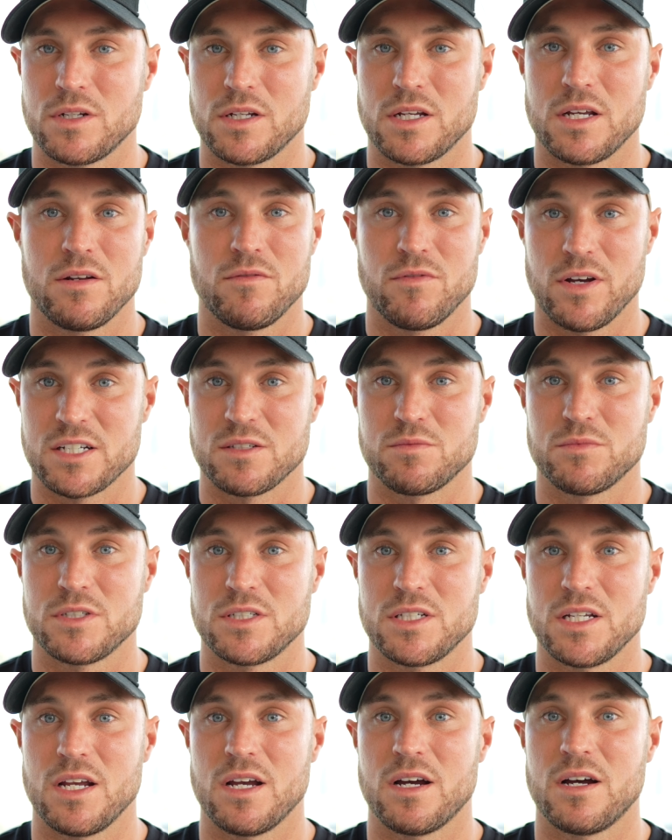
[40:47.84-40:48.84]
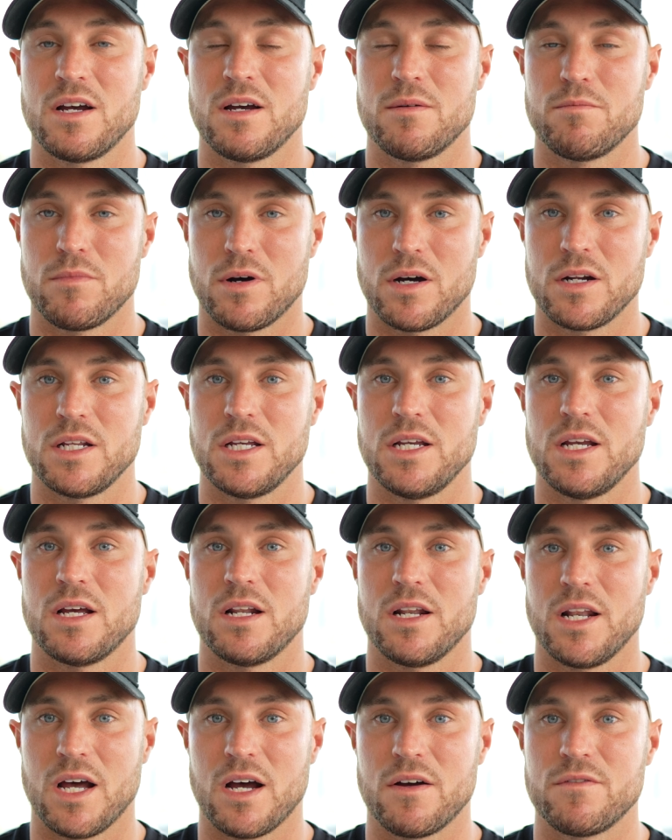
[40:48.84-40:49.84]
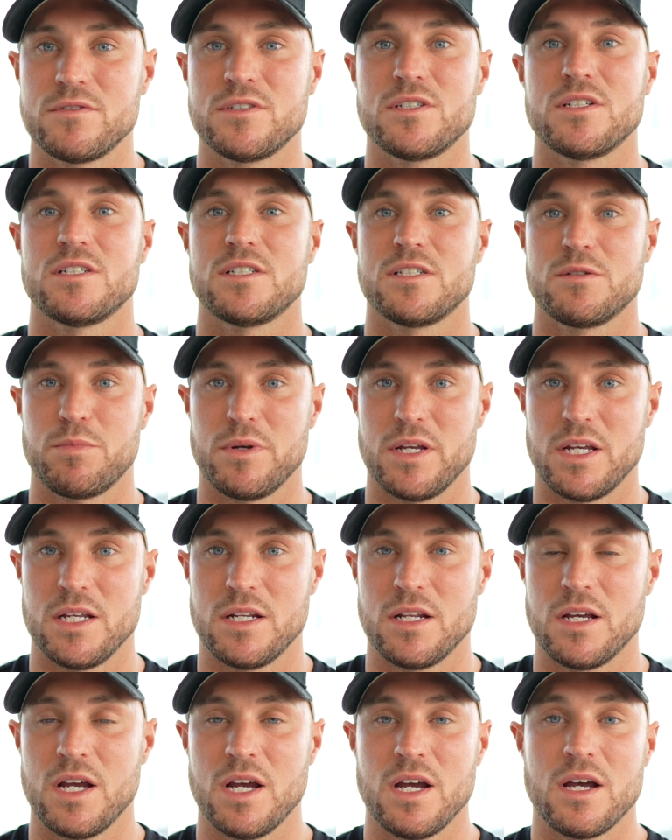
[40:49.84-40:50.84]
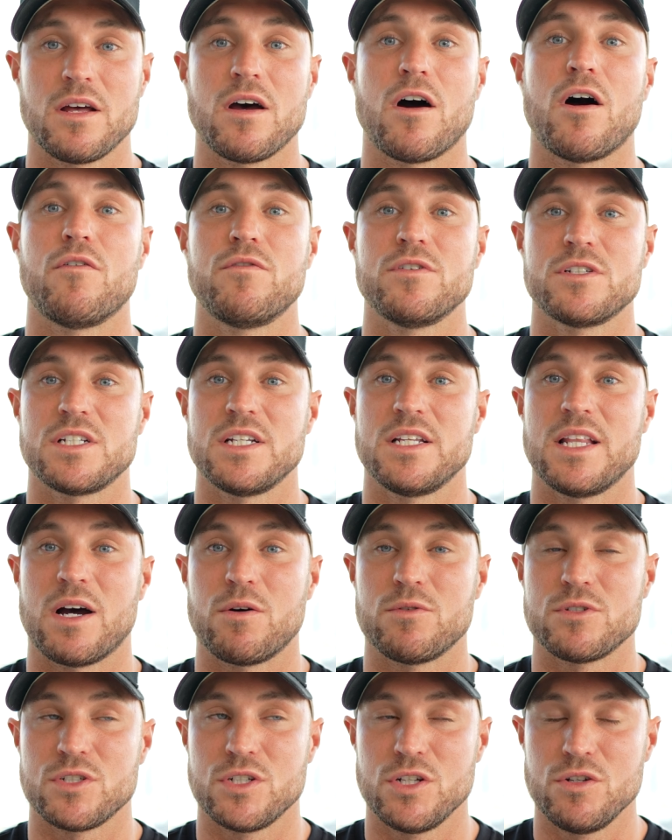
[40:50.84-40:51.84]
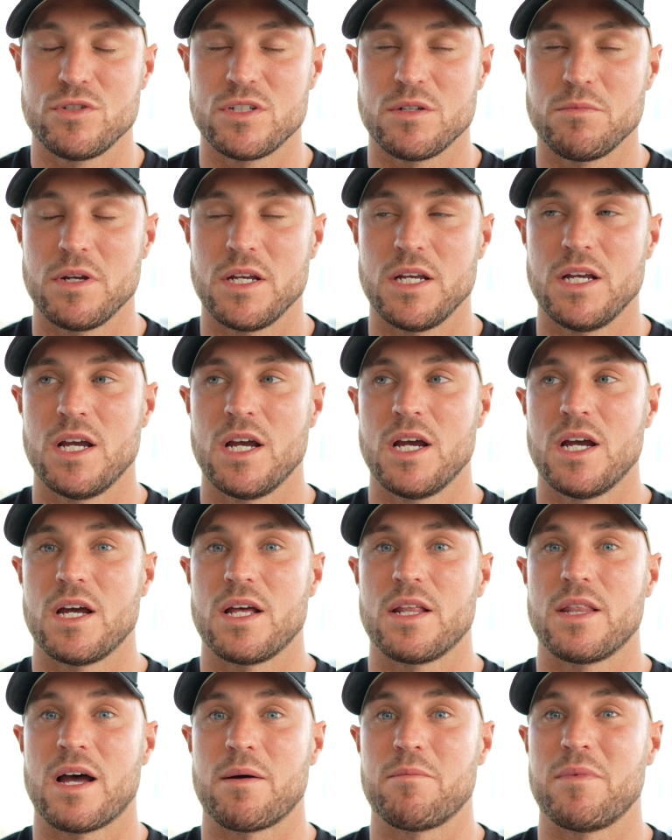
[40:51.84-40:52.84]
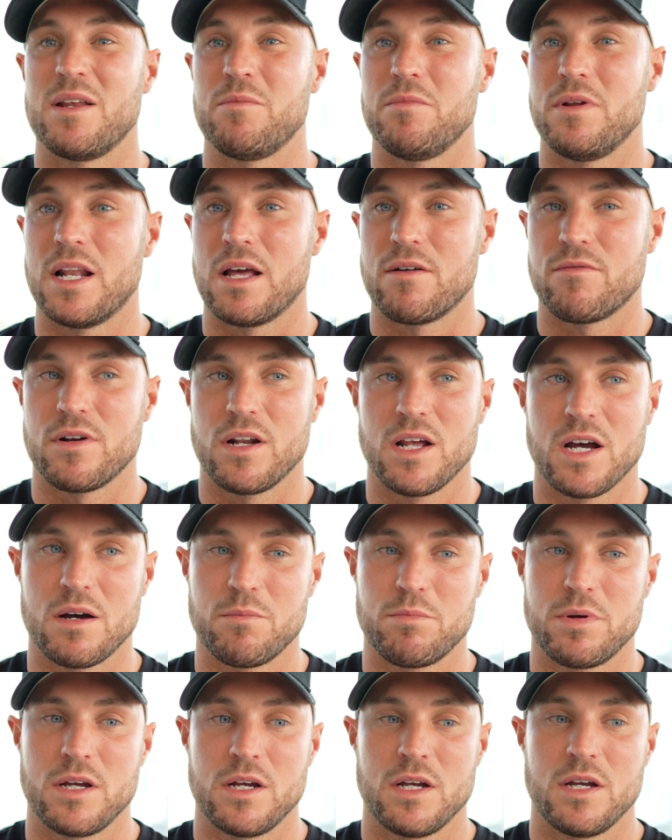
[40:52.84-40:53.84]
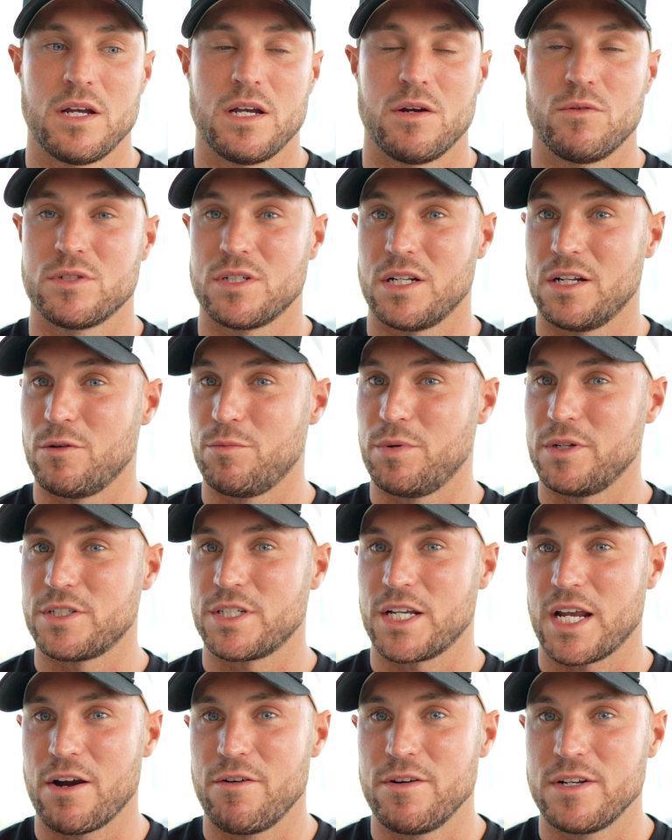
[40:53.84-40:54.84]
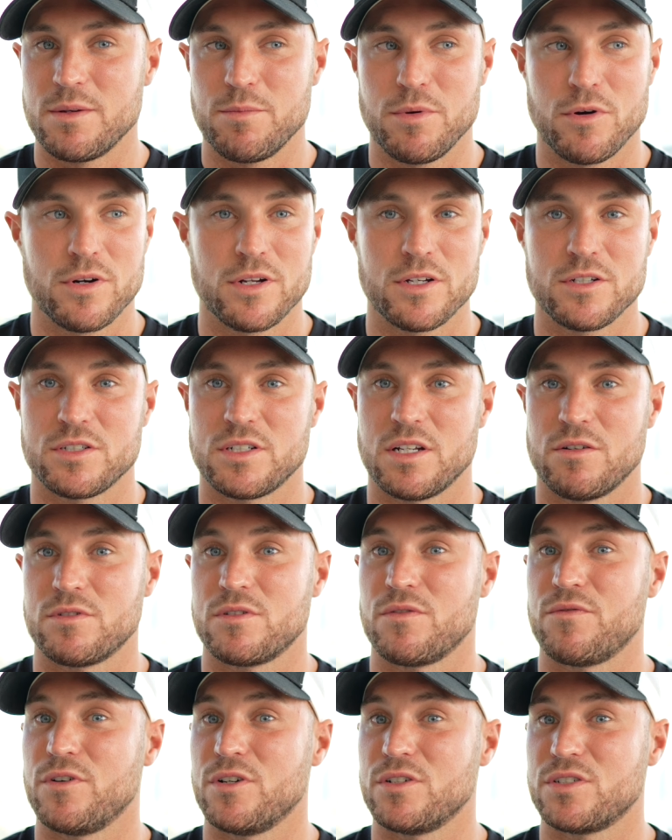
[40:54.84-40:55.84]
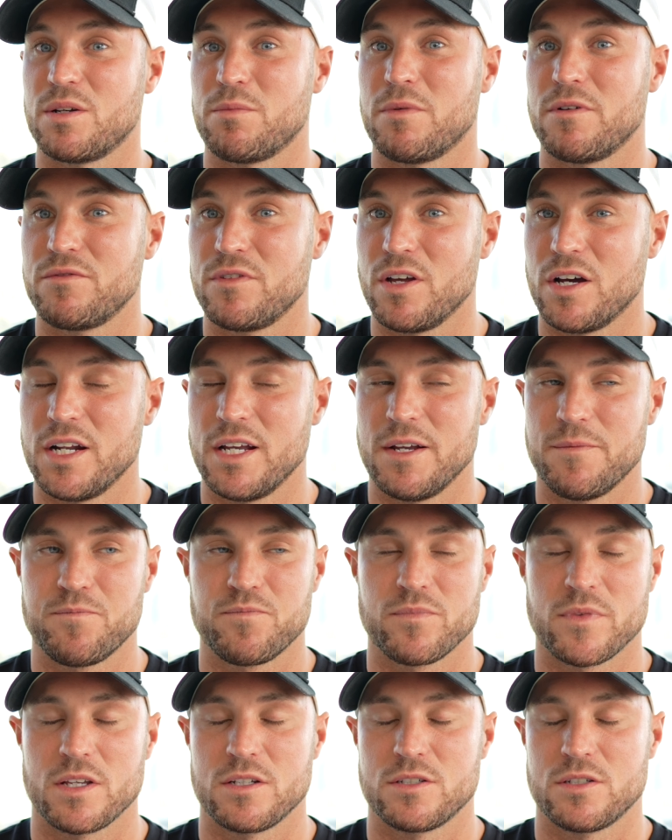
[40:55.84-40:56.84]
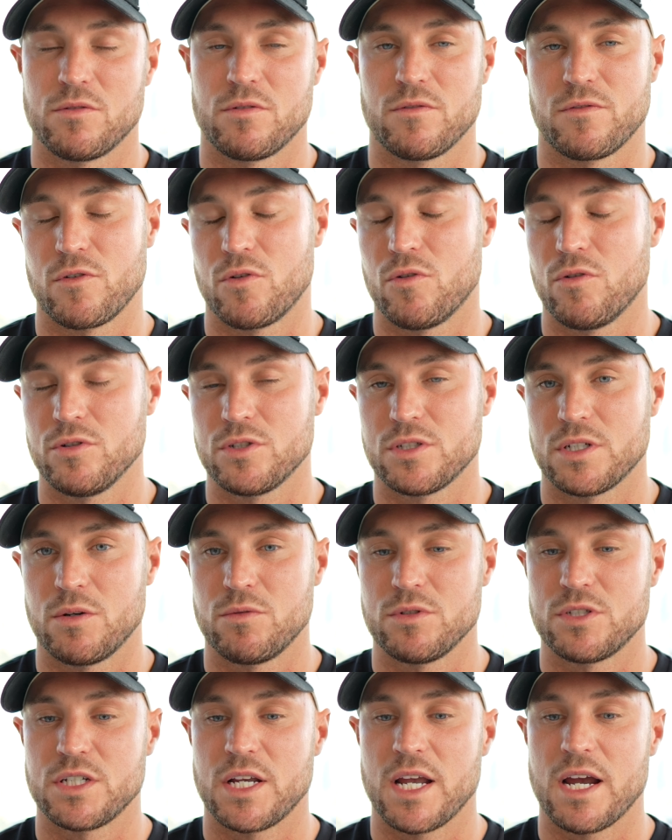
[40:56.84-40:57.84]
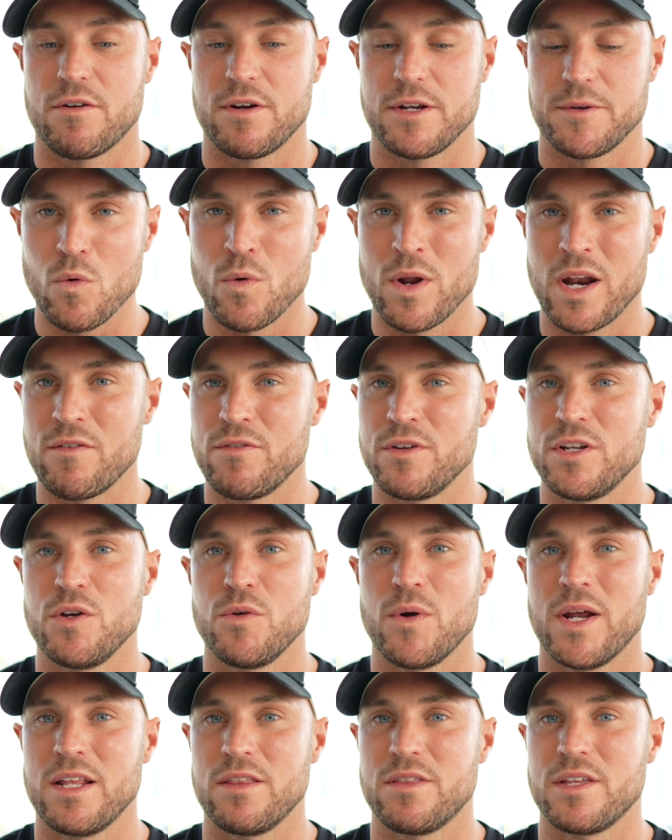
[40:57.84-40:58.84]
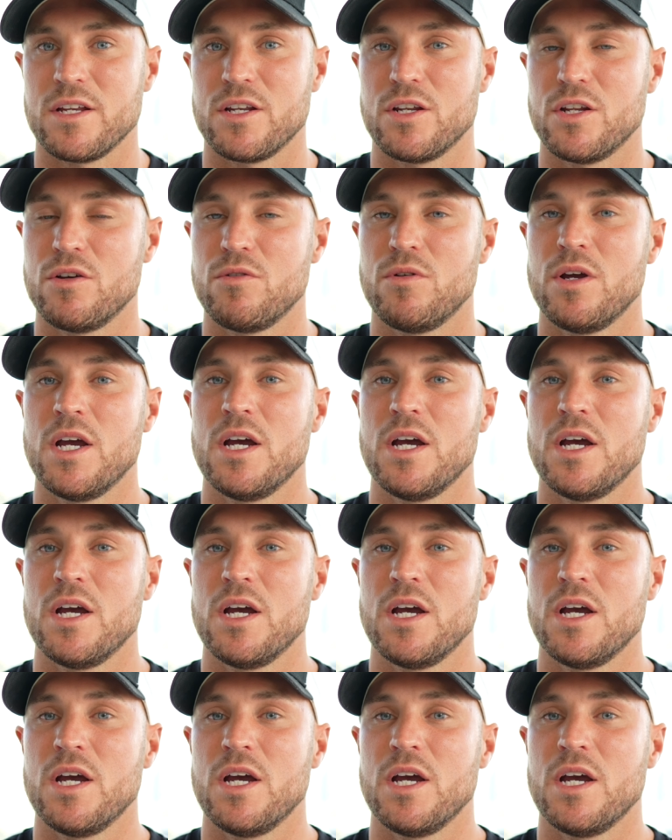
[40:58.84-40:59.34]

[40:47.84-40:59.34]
investments here. Money loves speed. Obviously, that was new to me. That made me level up. It was a little bit scary, to be honest. It was the first time I've done it. So of course it was scary. Whenever you do anything new,